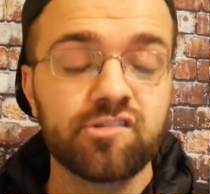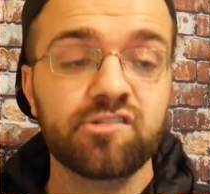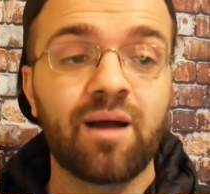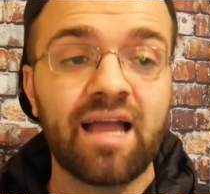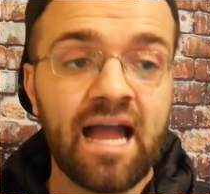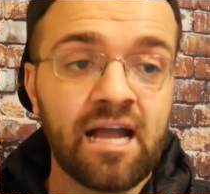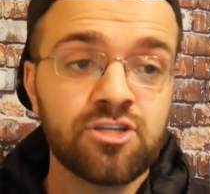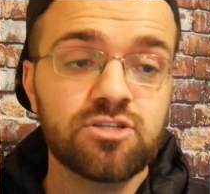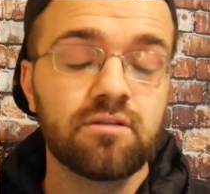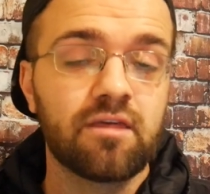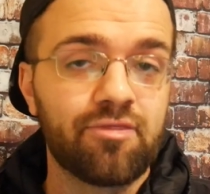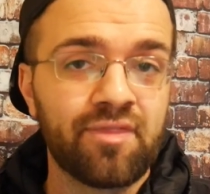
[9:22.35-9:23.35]
So I
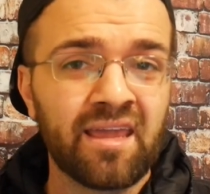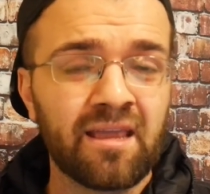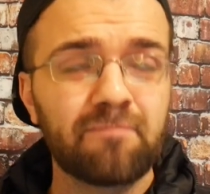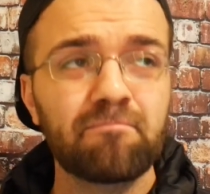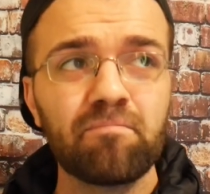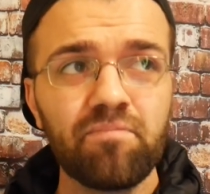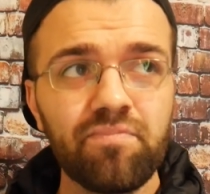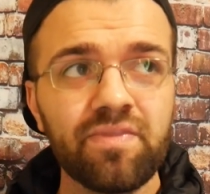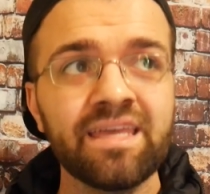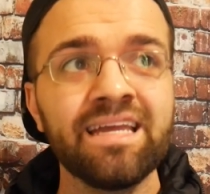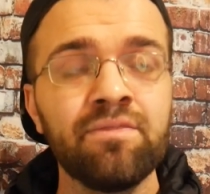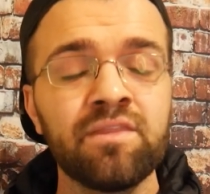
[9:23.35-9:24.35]
actually think
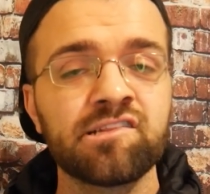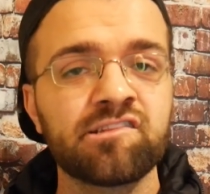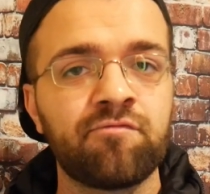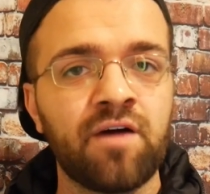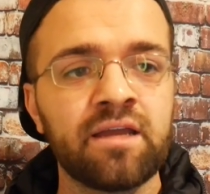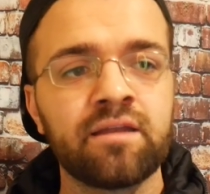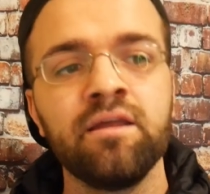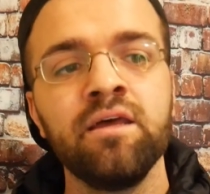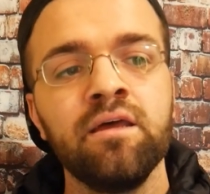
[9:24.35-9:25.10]
in this fight,